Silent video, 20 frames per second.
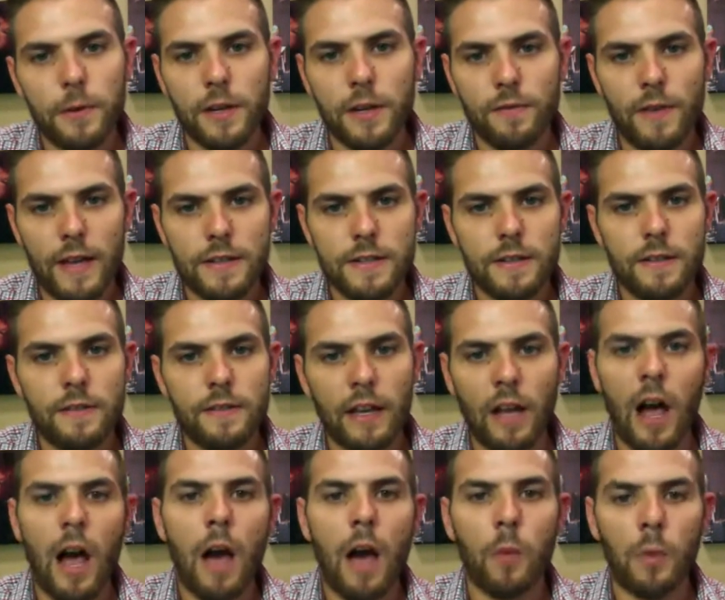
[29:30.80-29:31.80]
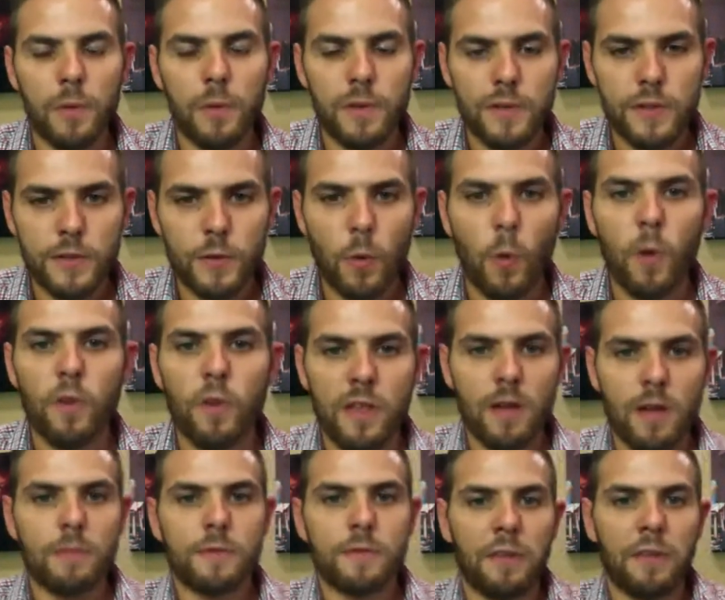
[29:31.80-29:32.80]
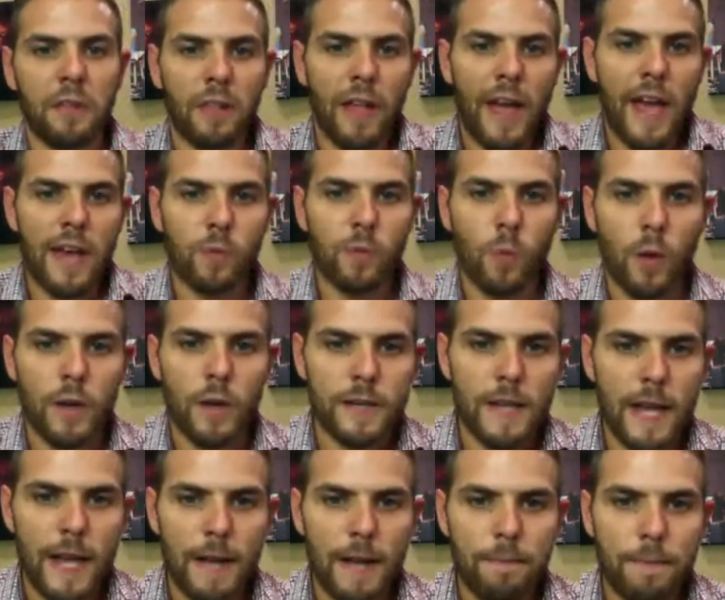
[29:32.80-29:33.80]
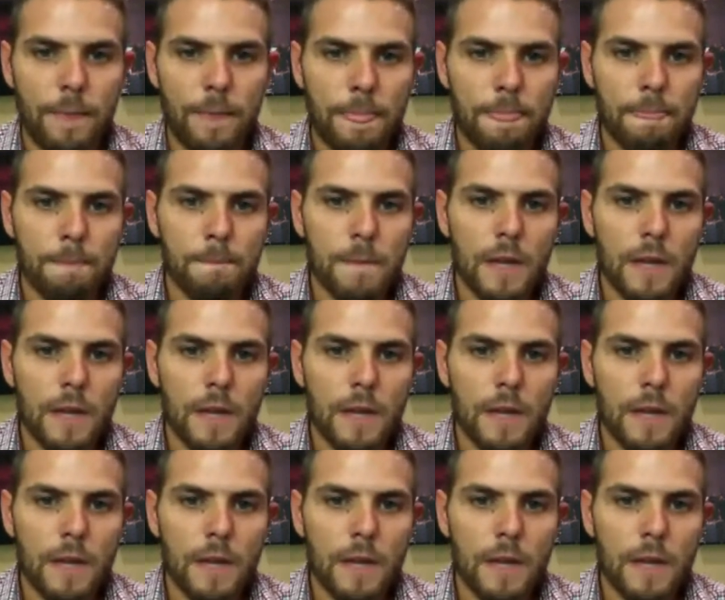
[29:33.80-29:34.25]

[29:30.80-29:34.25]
convinced that God would restore them to the land one day.